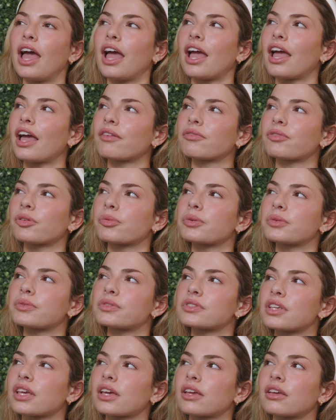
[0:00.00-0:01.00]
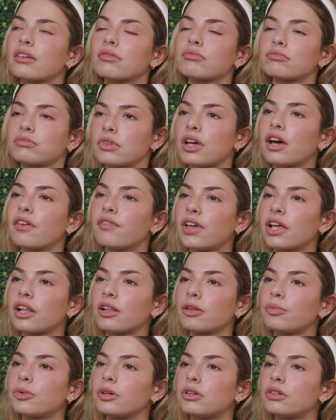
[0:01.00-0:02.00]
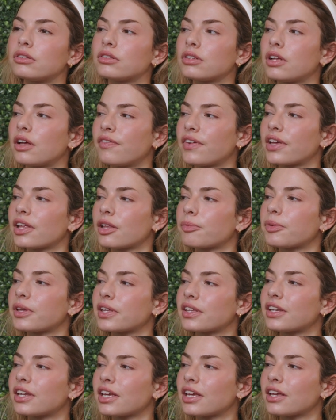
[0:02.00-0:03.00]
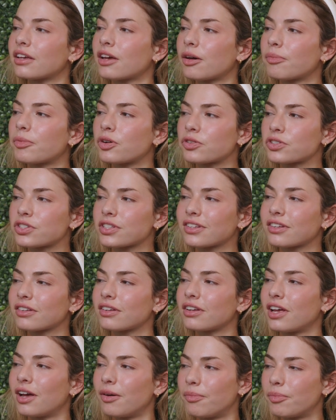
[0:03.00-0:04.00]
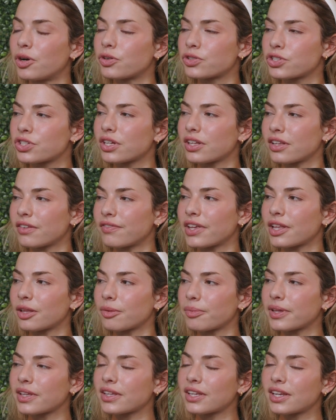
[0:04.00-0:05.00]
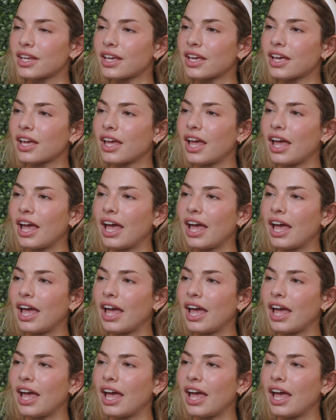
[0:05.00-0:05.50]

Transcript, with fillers: And Ruby was like, available, availability, emotional, emotional availability.